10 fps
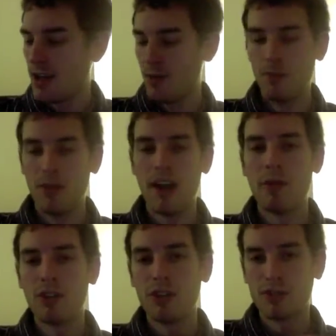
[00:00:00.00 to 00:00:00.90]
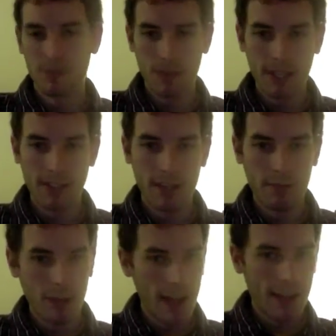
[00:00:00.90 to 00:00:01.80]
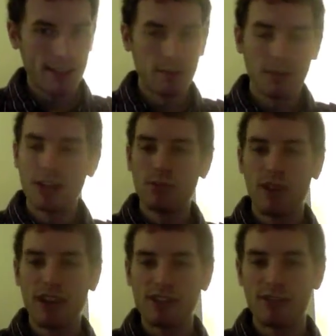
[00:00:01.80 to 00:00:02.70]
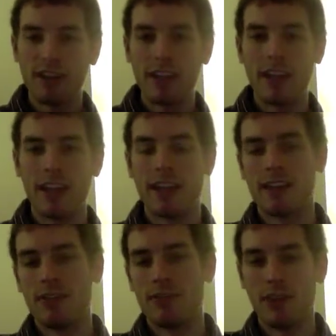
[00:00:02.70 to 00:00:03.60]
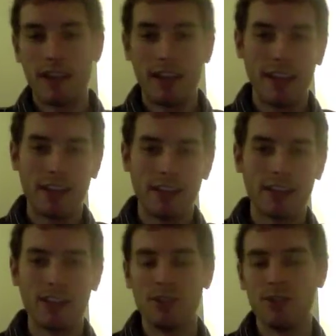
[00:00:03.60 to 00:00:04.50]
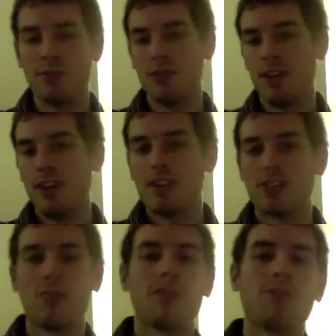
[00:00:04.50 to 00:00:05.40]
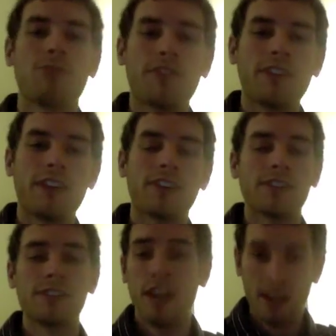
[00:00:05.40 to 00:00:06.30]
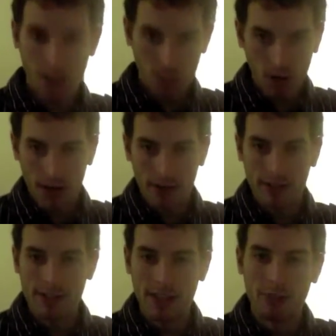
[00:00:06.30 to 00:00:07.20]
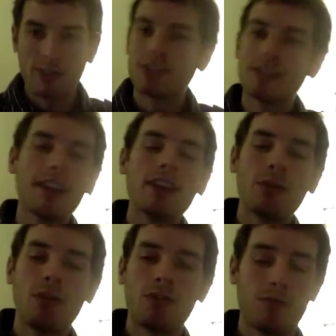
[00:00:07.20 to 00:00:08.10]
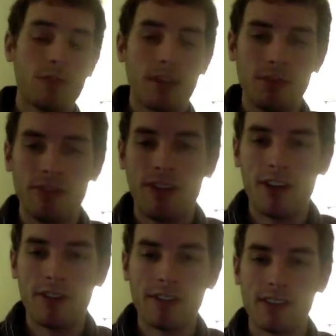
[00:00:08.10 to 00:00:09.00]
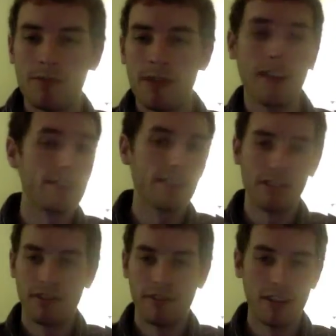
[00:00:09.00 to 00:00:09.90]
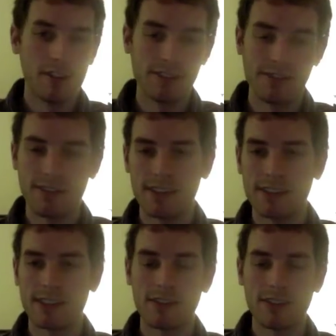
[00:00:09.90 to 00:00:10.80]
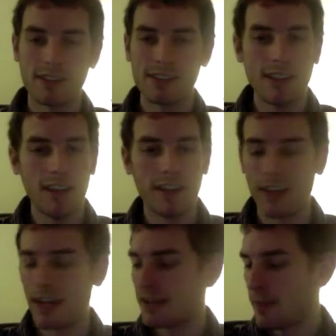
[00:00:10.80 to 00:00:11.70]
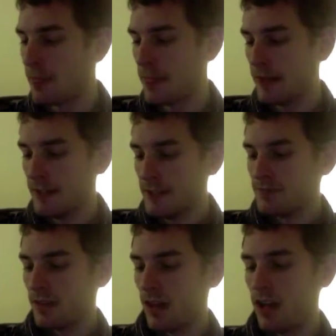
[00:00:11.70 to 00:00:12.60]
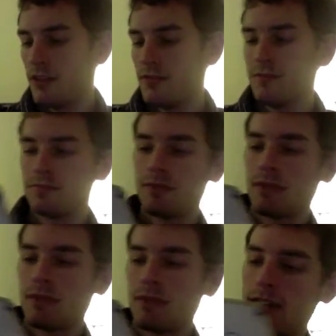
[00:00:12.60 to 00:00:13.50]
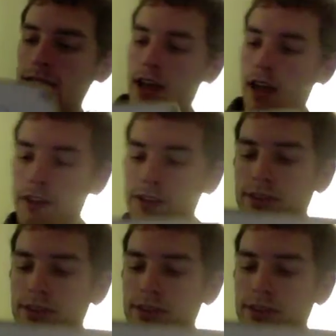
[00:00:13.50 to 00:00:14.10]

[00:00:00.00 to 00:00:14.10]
but when you speak to them or ask them, can you raise your right hand, can you show me 3 fingers, they won't understand what you're saying. They won't be able to follow these commands, and there are videos of this that you can see online. And the other